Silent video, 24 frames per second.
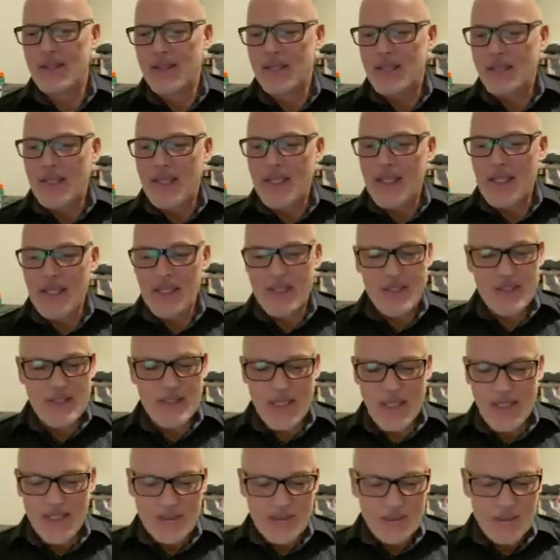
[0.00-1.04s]
is
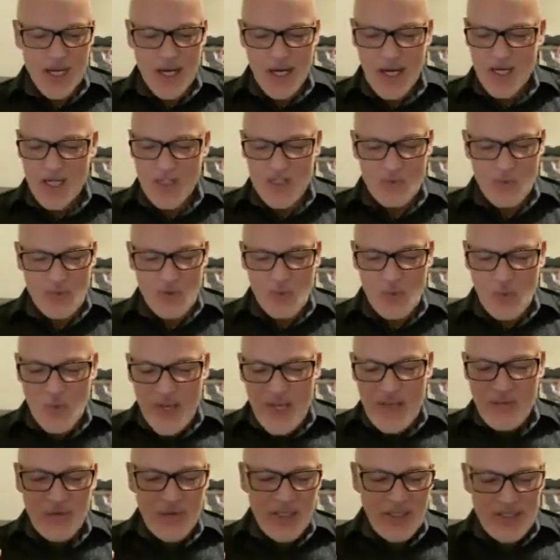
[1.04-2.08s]
that God has been
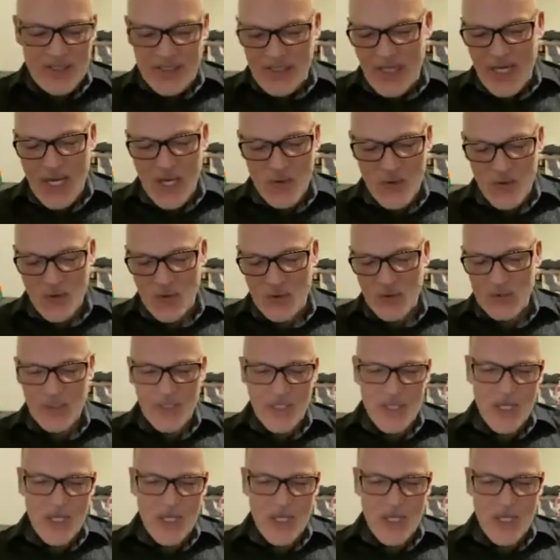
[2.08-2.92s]
weaving together